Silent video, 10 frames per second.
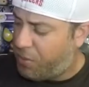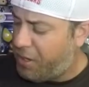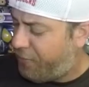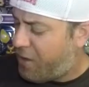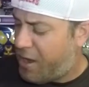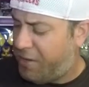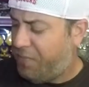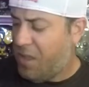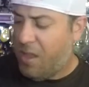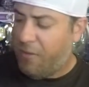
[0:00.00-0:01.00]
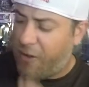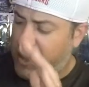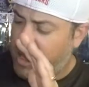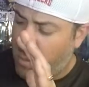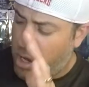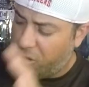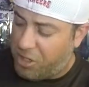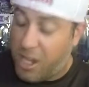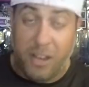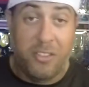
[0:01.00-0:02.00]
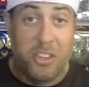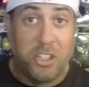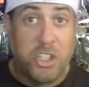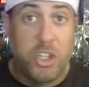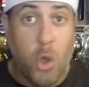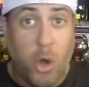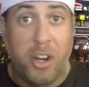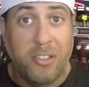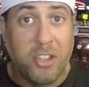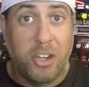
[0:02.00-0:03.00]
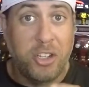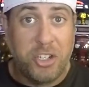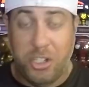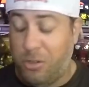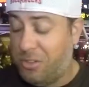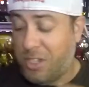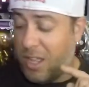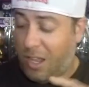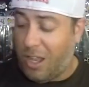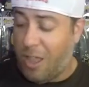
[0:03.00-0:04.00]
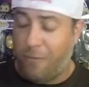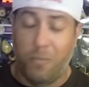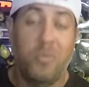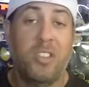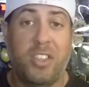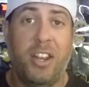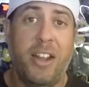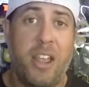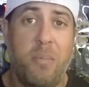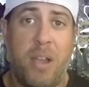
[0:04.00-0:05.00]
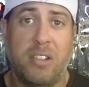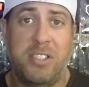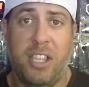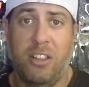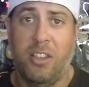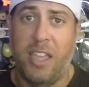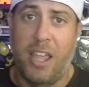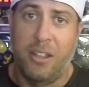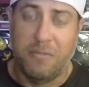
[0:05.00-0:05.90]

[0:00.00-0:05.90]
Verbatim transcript: pretty fine, finally well done. The Jordans on his shoes, I love them. Let's get it out of the box, take a look at